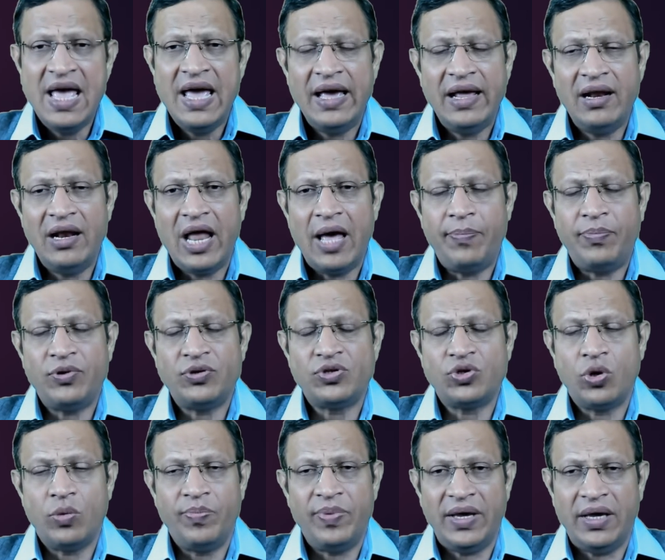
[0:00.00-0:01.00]
In
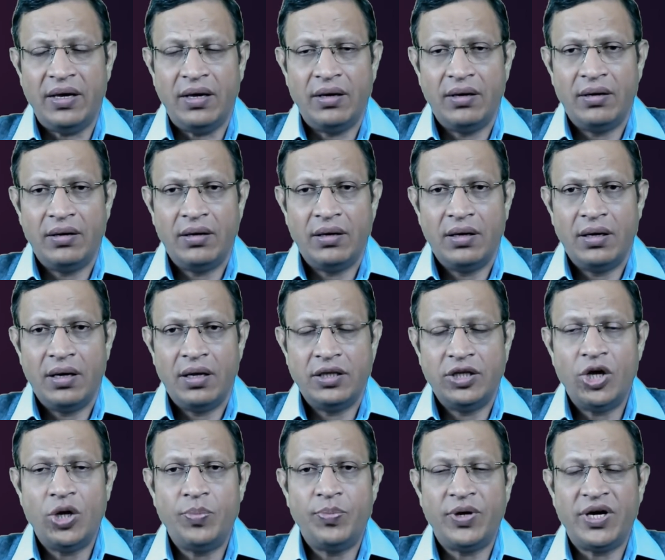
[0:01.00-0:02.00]
laparoscopy, they
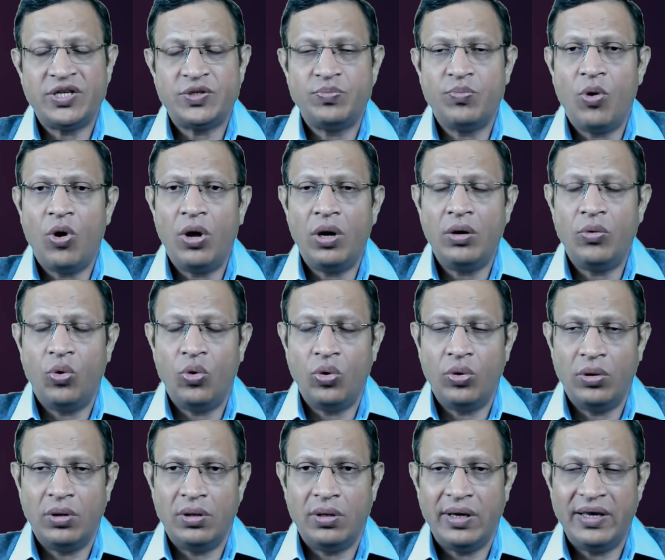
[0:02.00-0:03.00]
will put a small
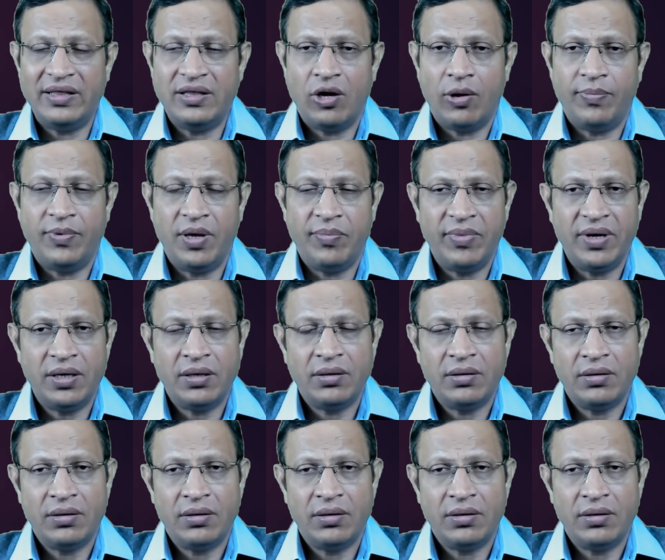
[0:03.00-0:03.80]
hole in the abdomen